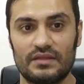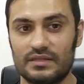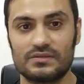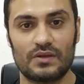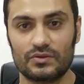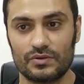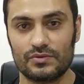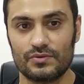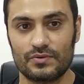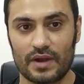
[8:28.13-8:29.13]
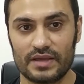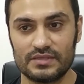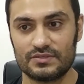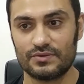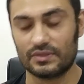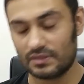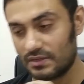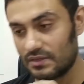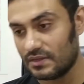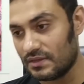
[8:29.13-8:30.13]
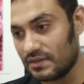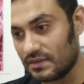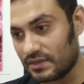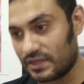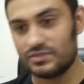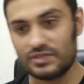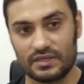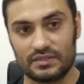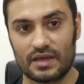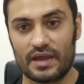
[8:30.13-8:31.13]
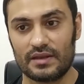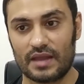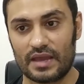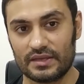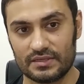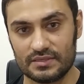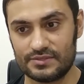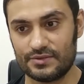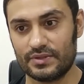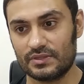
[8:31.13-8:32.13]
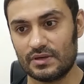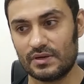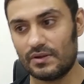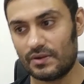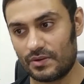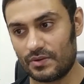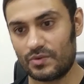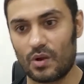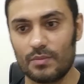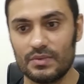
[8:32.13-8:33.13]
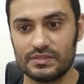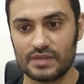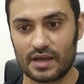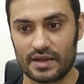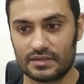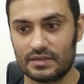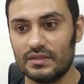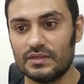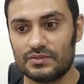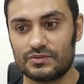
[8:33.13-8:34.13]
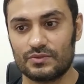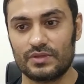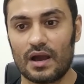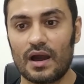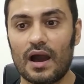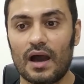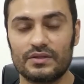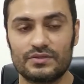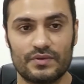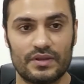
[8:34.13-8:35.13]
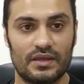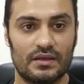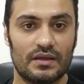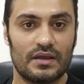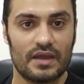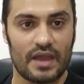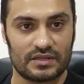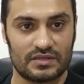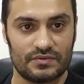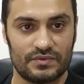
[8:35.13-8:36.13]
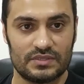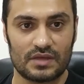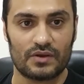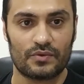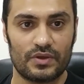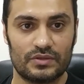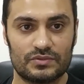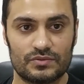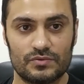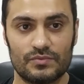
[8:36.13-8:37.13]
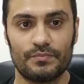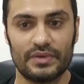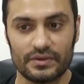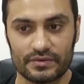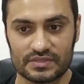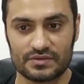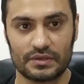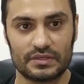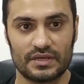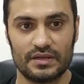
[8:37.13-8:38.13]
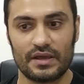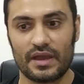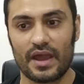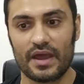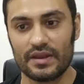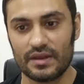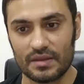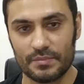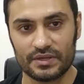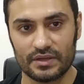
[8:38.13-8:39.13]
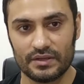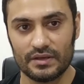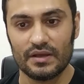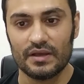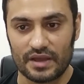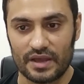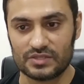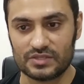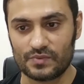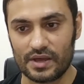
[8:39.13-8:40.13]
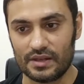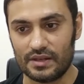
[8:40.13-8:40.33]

It's not gonna go rise during the ketogenic diet like it is during the normal diet. So their hard training activities are going to be restricted and limited as well.